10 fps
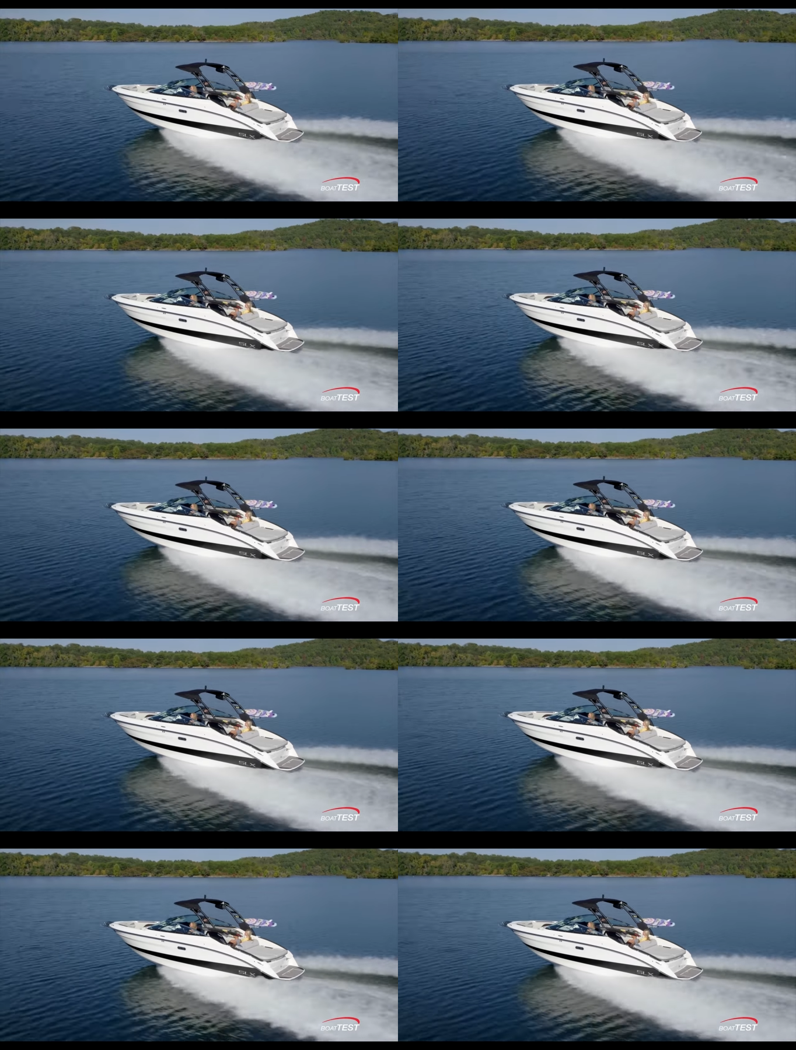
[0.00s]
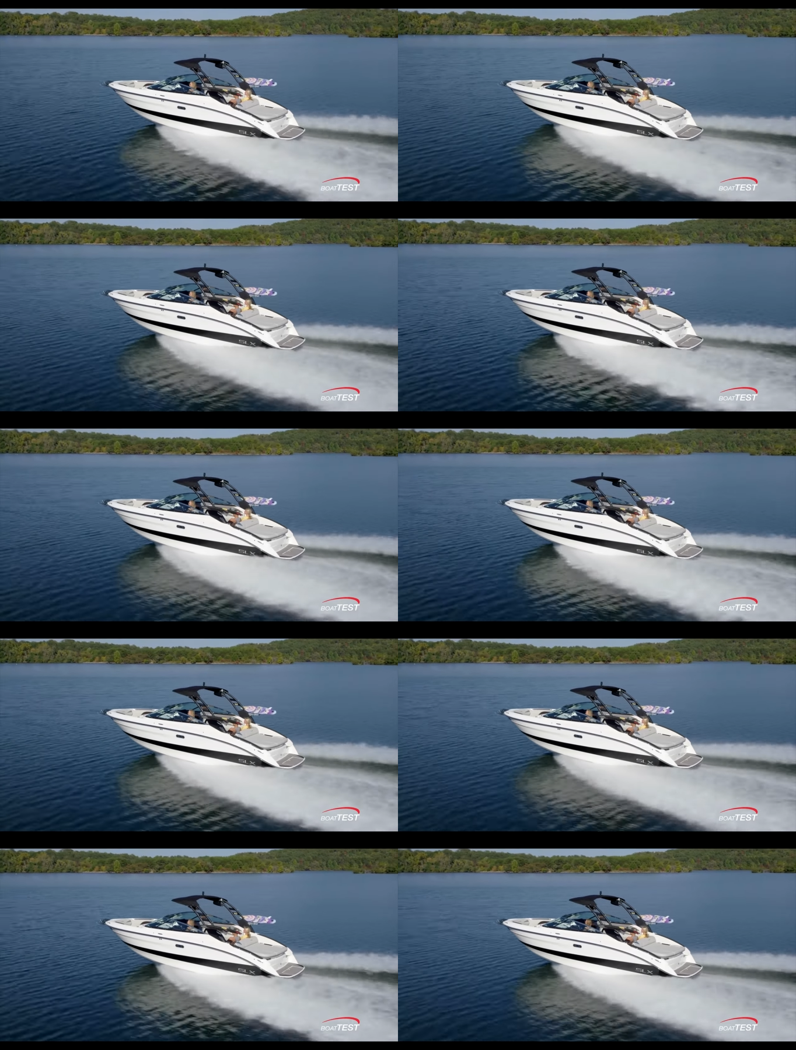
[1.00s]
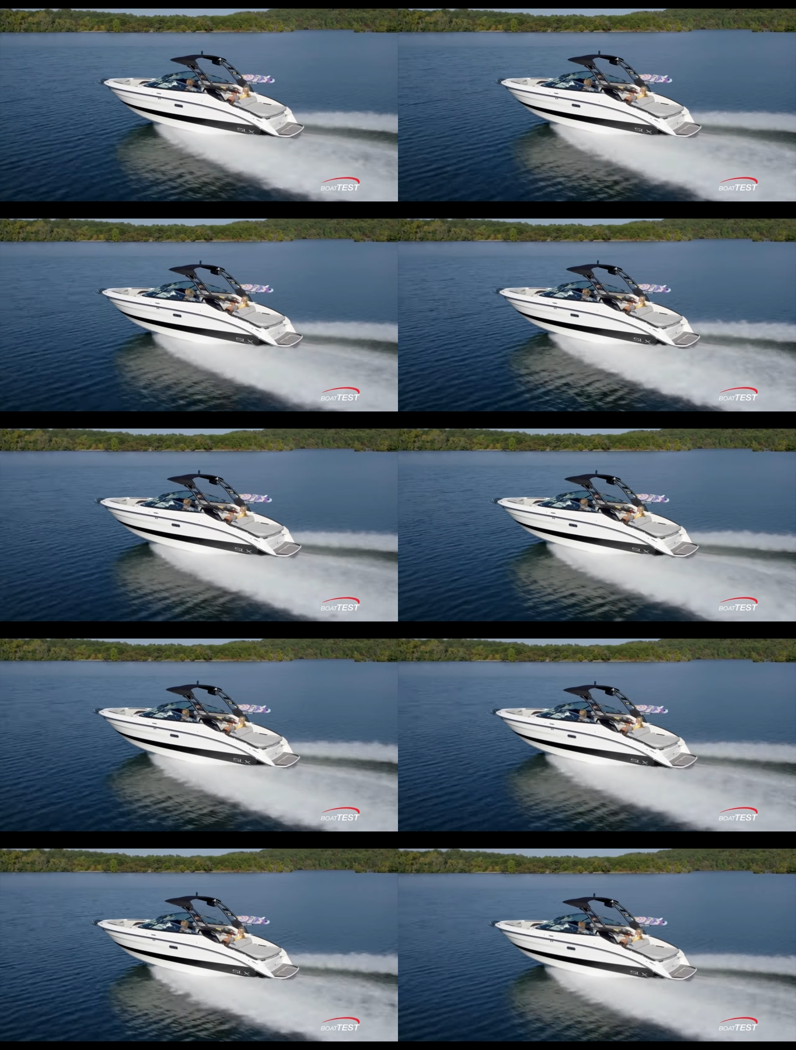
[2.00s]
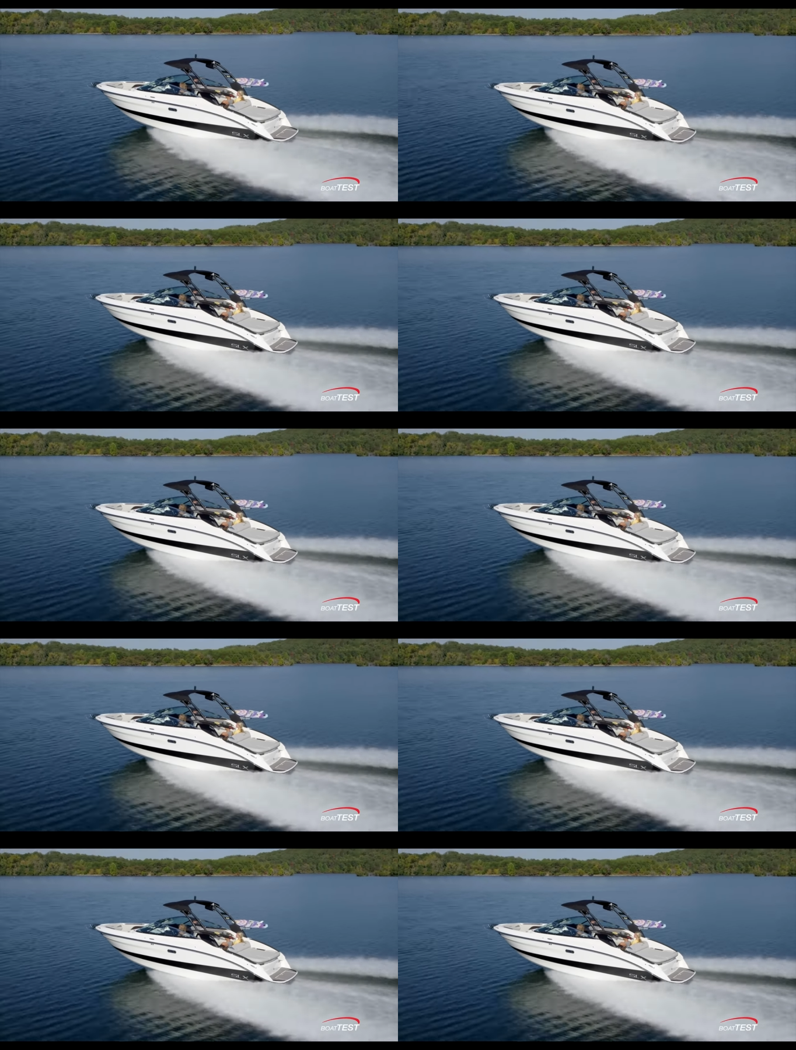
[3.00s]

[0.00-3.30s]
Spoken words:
(no speaker visible)